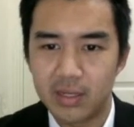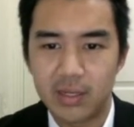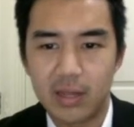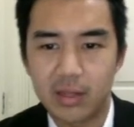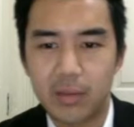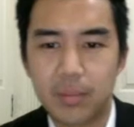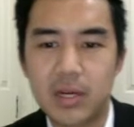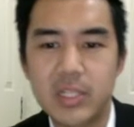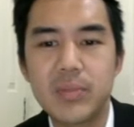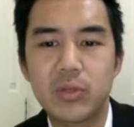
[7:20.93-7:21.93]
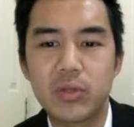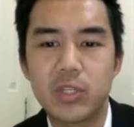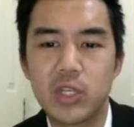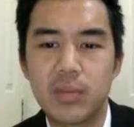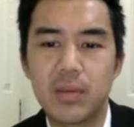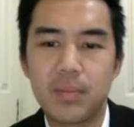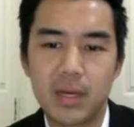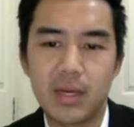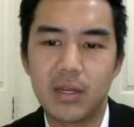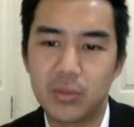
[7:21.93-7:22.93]
Now, the comparison between the
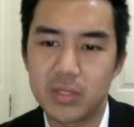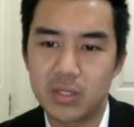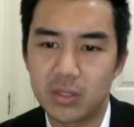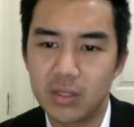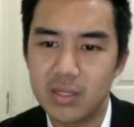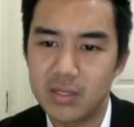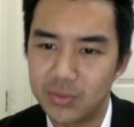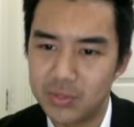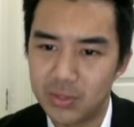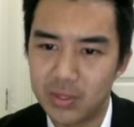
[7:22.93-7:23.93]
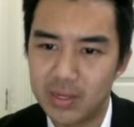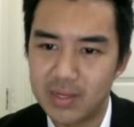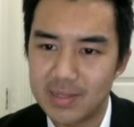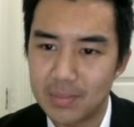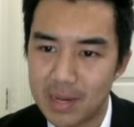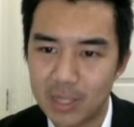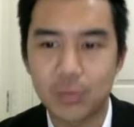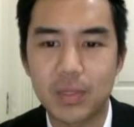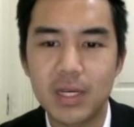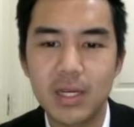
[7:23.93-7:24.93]
GBP and US dollar is also known as a major
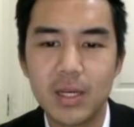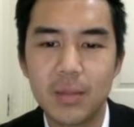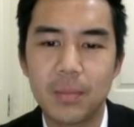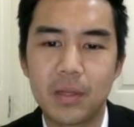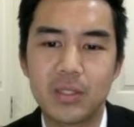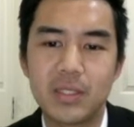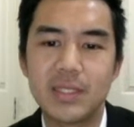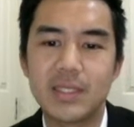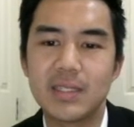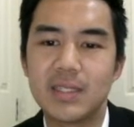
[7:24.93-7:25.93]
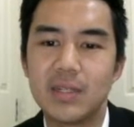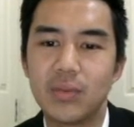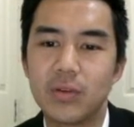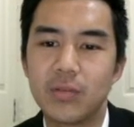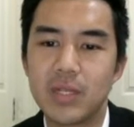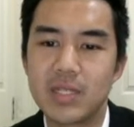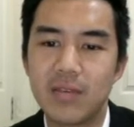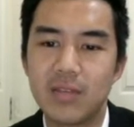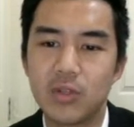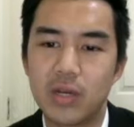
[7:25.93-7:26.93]
pair because it is considered one of the most
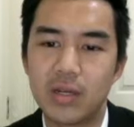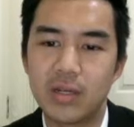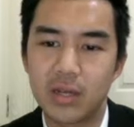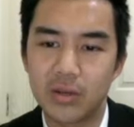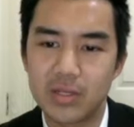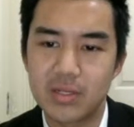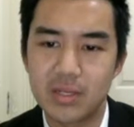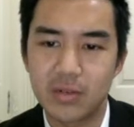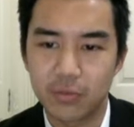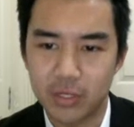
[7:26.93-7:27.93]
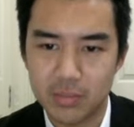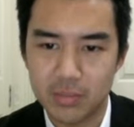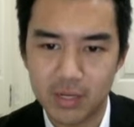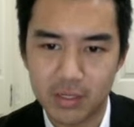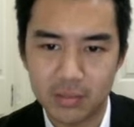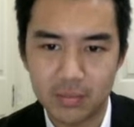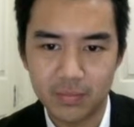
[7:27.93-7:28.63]
heavily traded currencies in a forex market.